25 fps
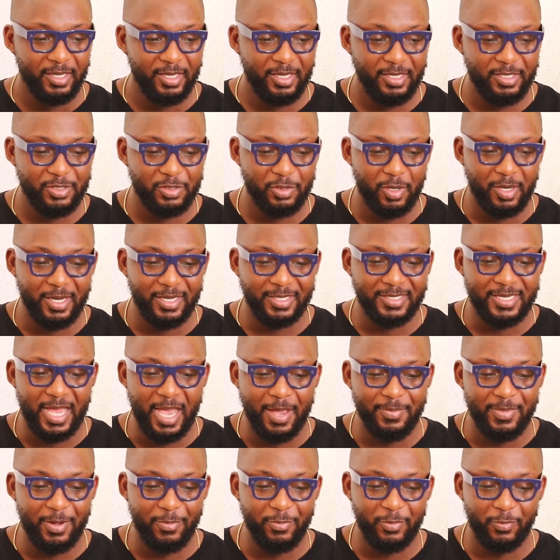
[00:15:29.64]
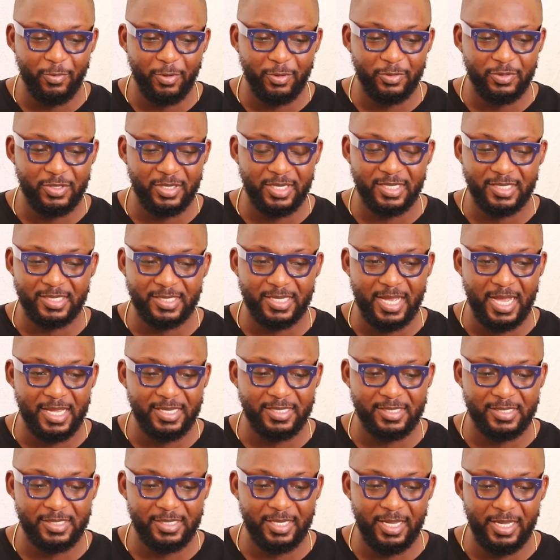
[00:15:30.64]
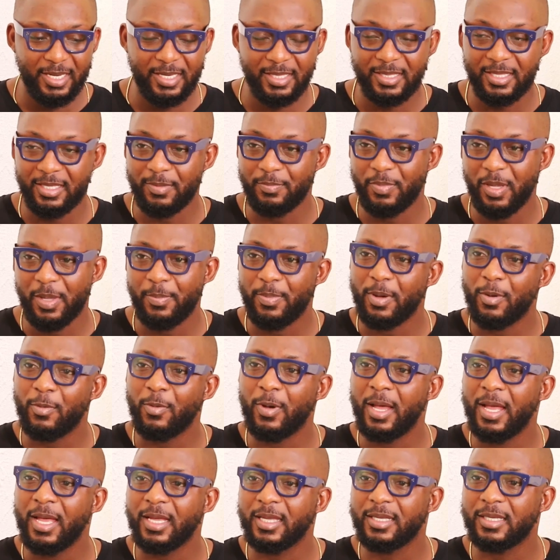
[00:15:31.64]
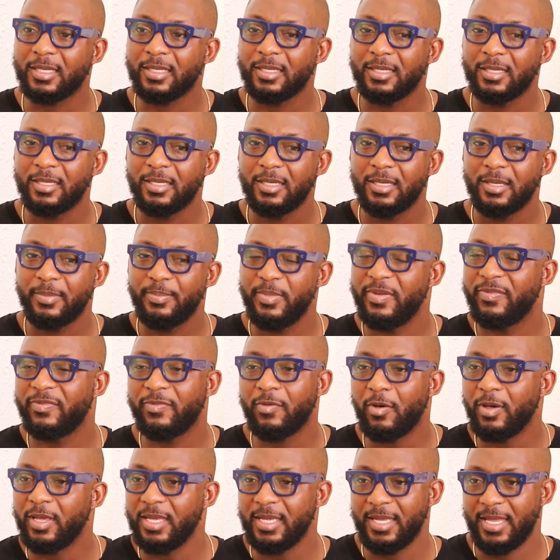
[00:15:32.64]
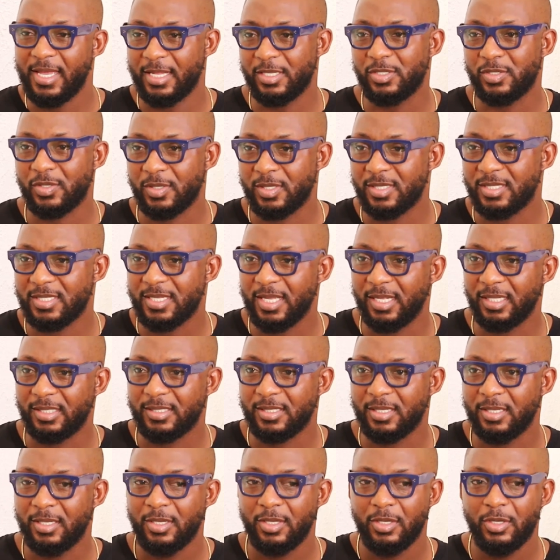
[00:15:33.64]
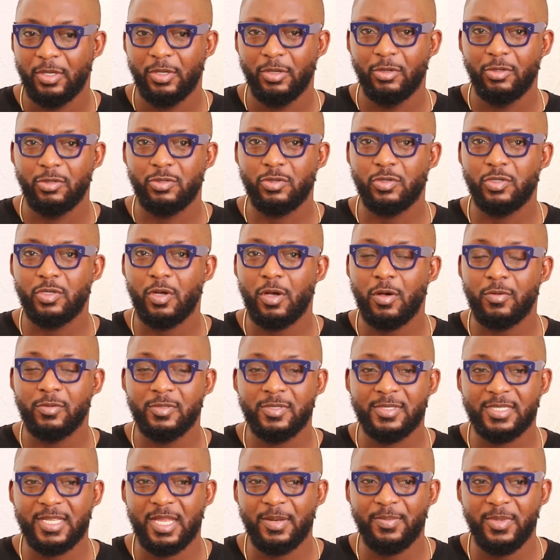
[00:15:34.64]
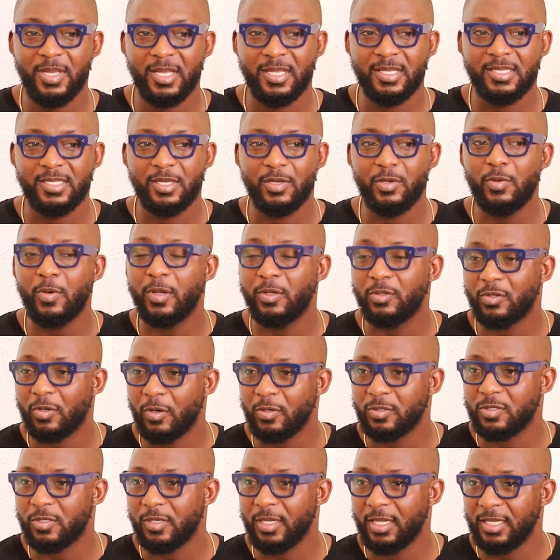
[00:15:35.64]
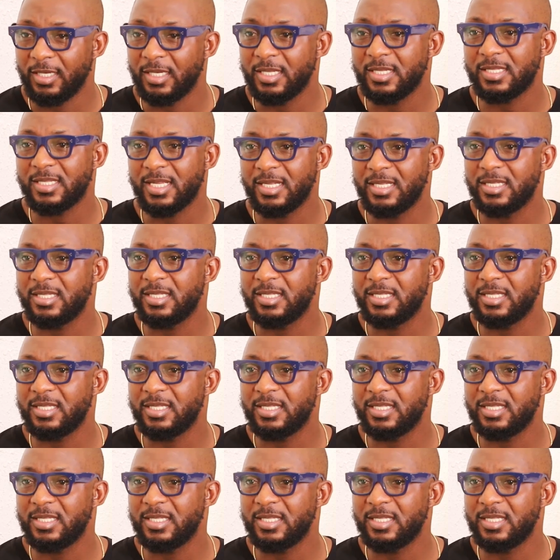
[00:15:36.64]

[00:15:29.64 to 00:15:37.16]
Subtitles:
He's not the type that would want to discuss anything paperwork before he gets on set. So Joel will send me and say, go and talk to Ignis and